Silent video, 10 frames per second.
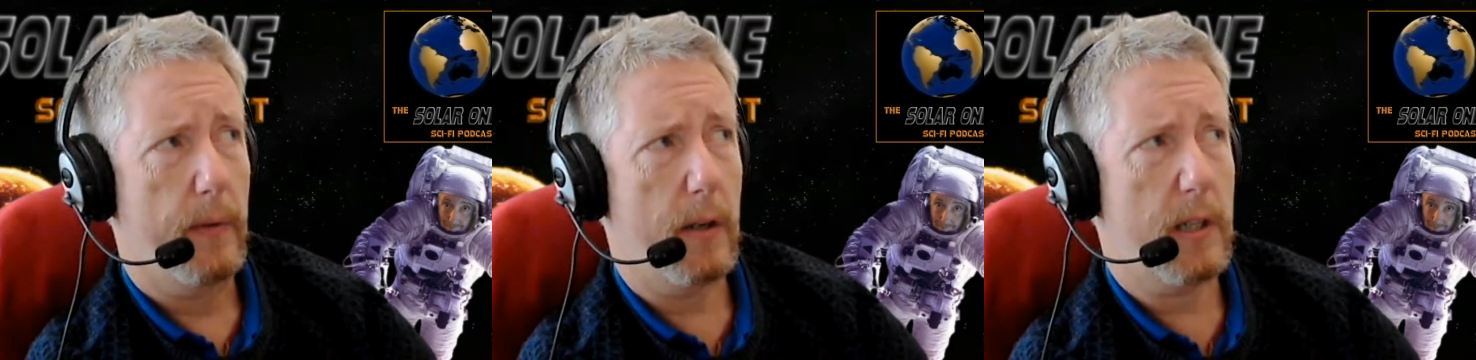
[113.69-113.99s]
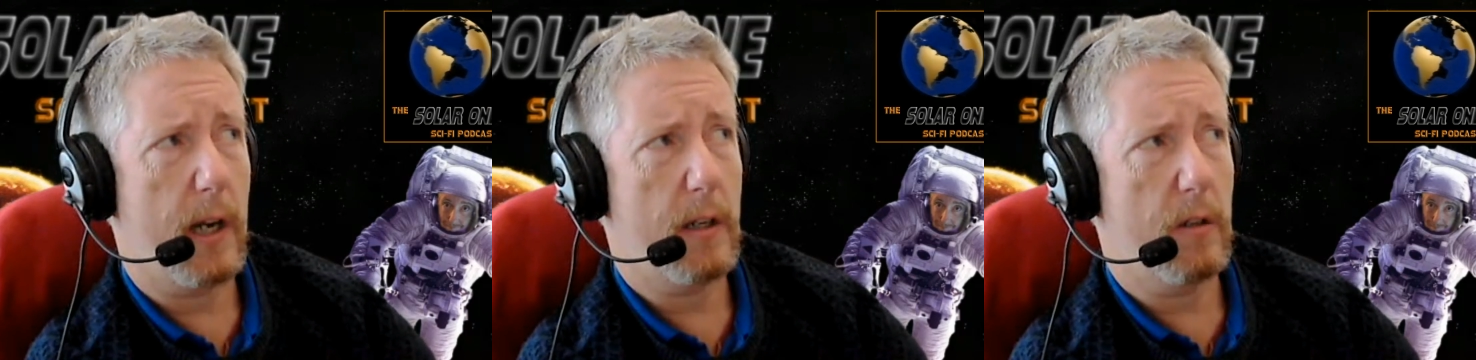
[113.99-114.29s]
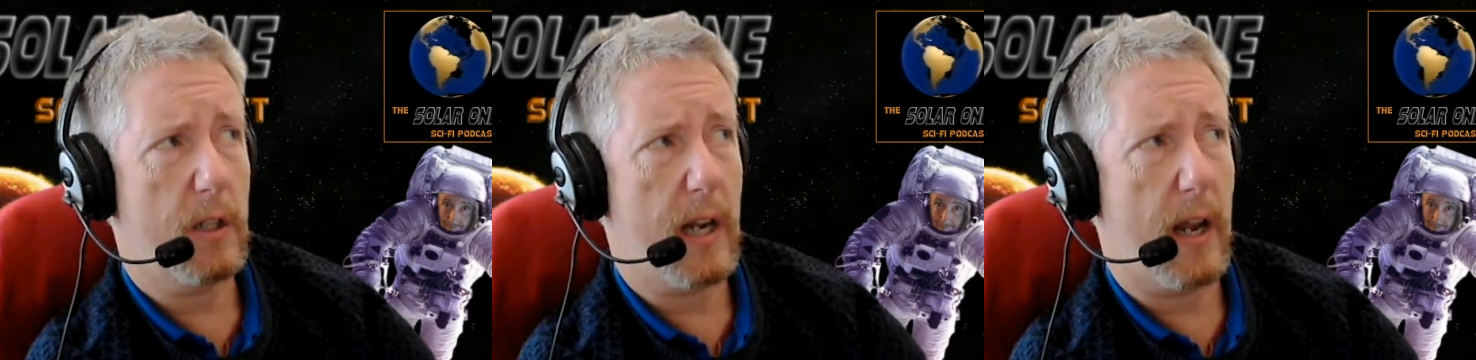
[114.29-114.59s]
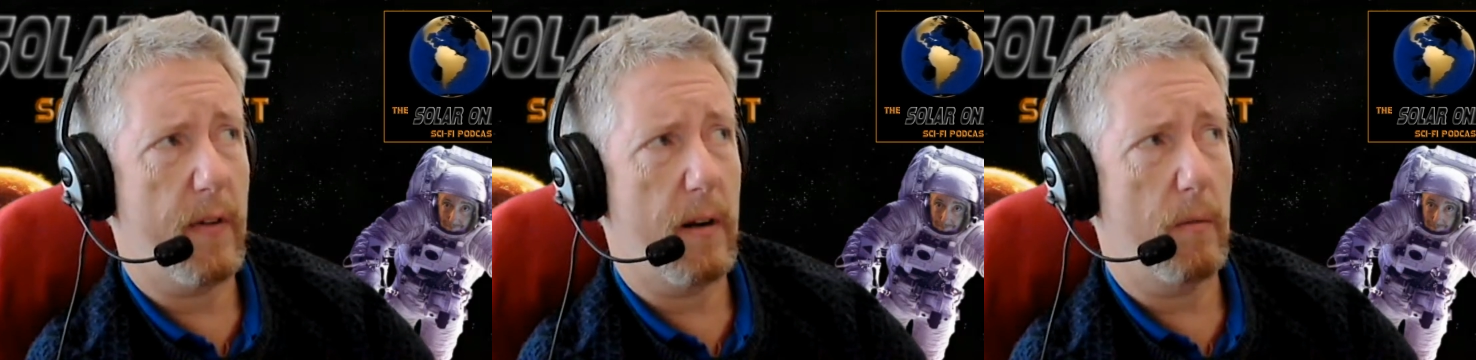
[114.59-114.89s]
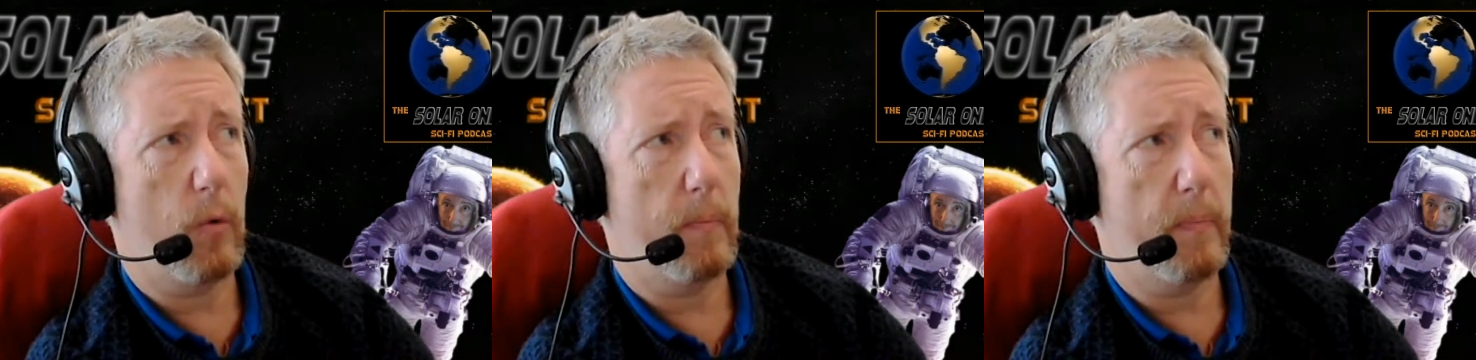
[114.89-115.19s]
Speaker 1: and season
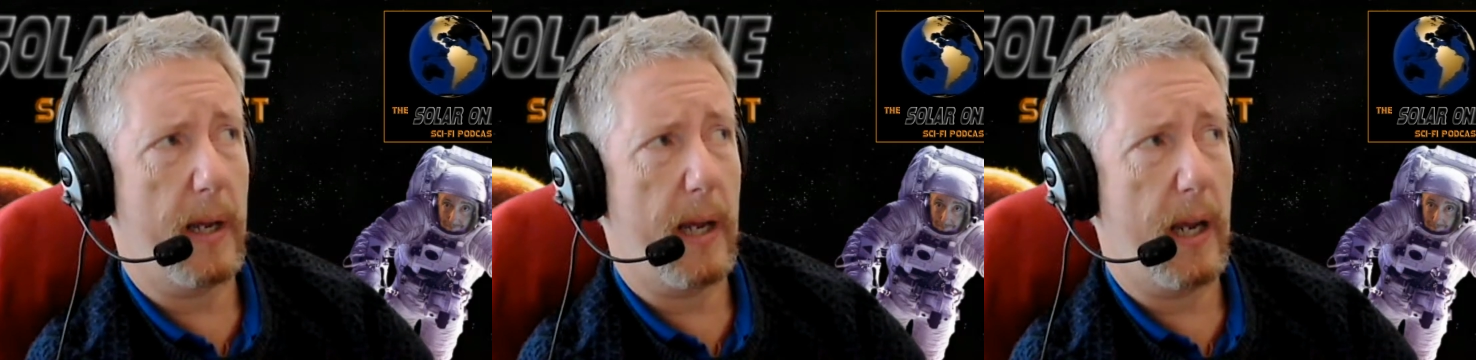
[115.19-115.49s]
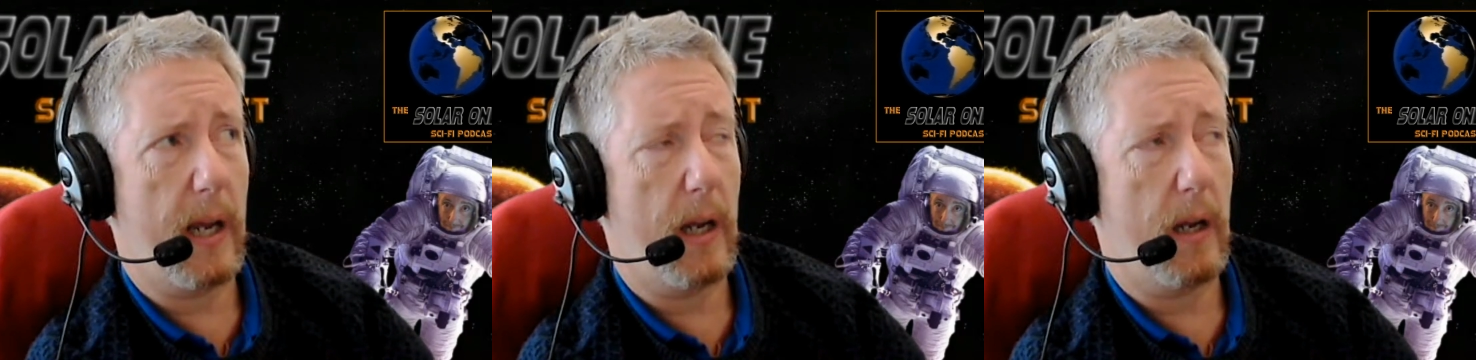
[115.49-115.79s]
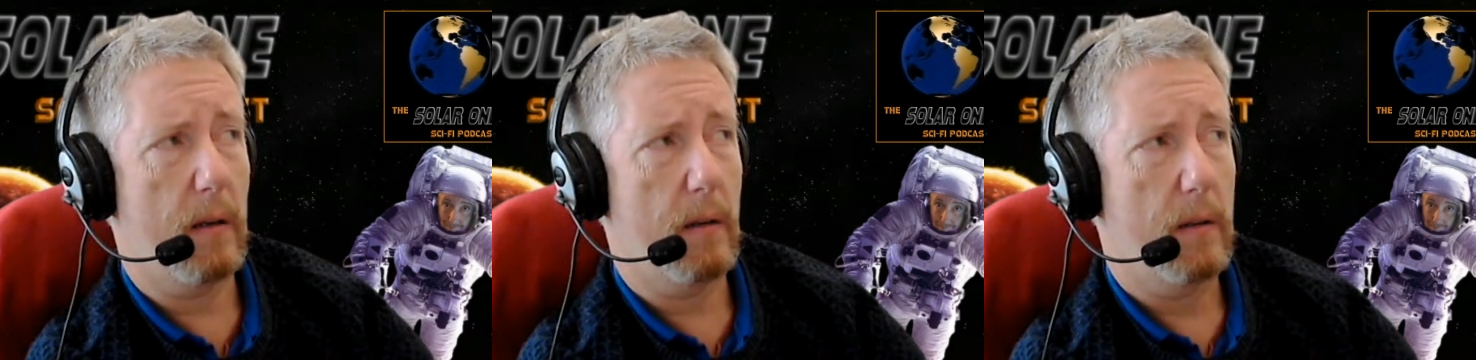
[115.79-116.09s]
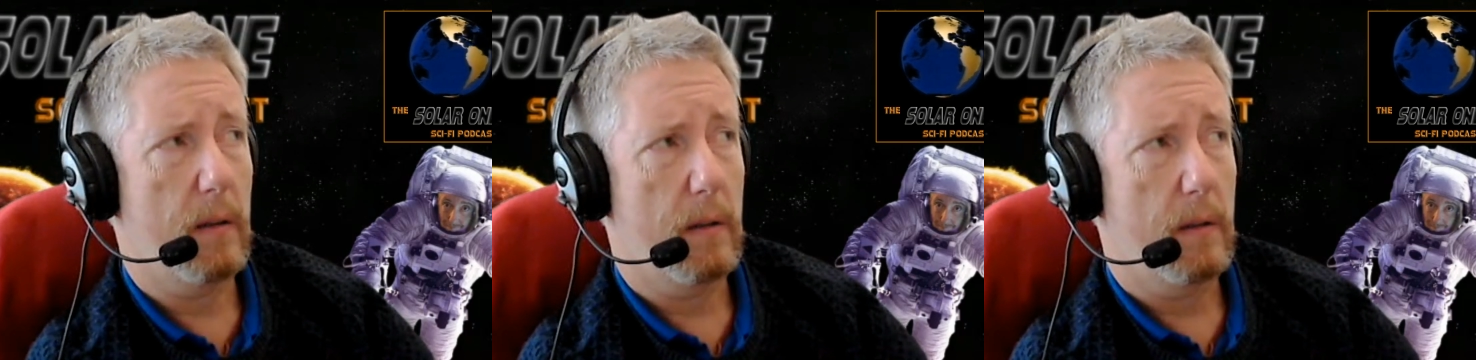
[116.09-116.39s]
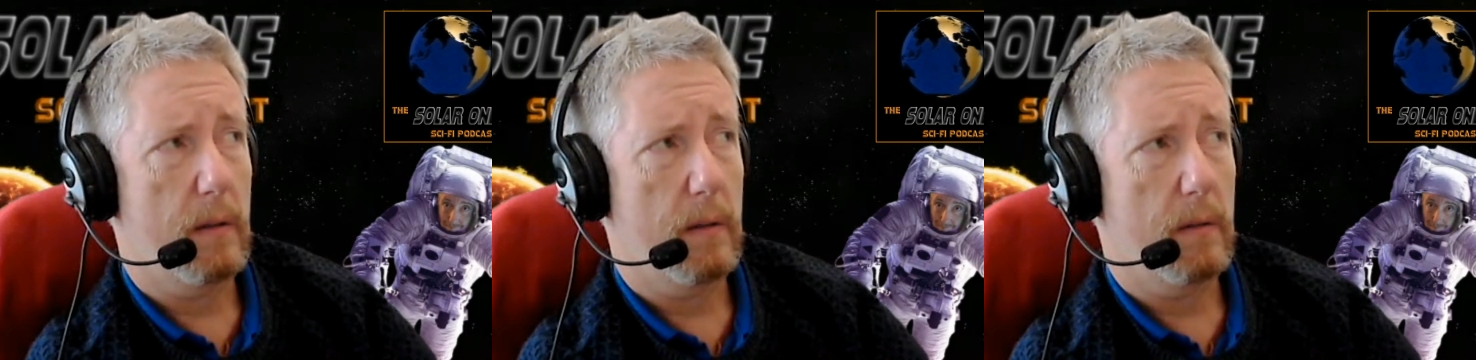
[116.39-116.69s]
seven would be
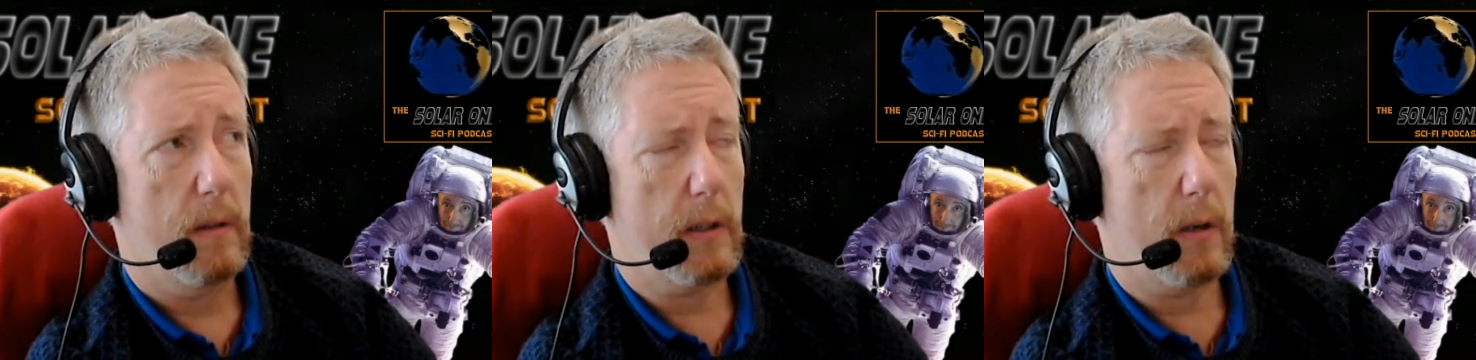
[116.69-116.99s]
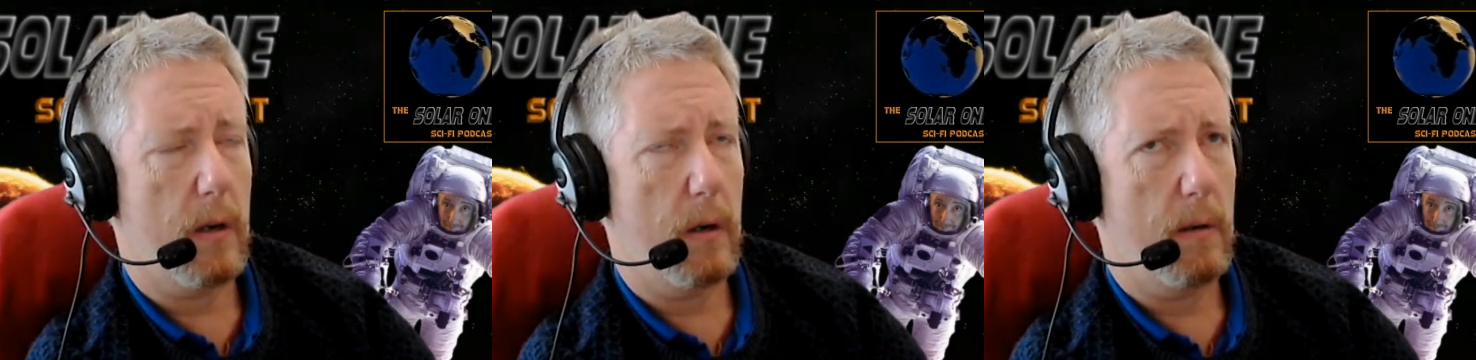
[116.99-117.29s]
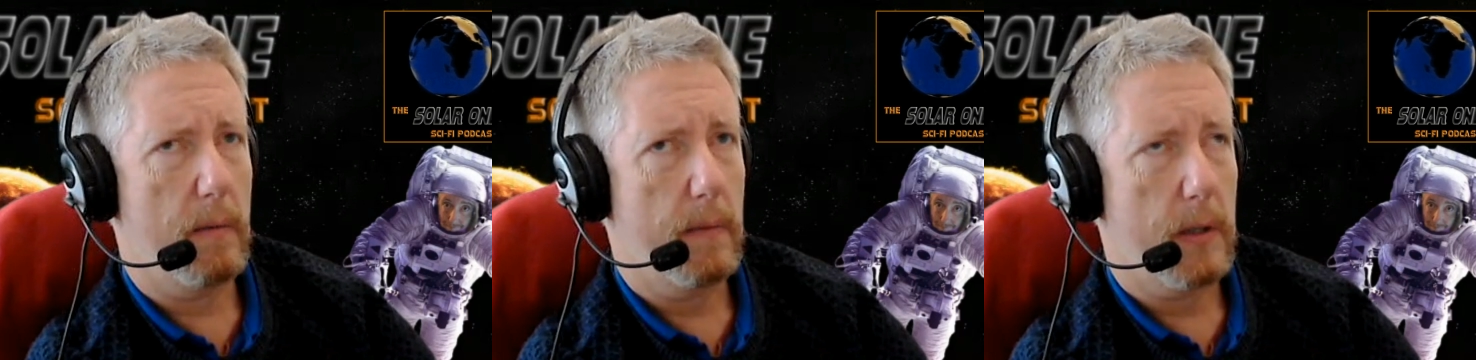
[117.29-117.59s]
I don't know.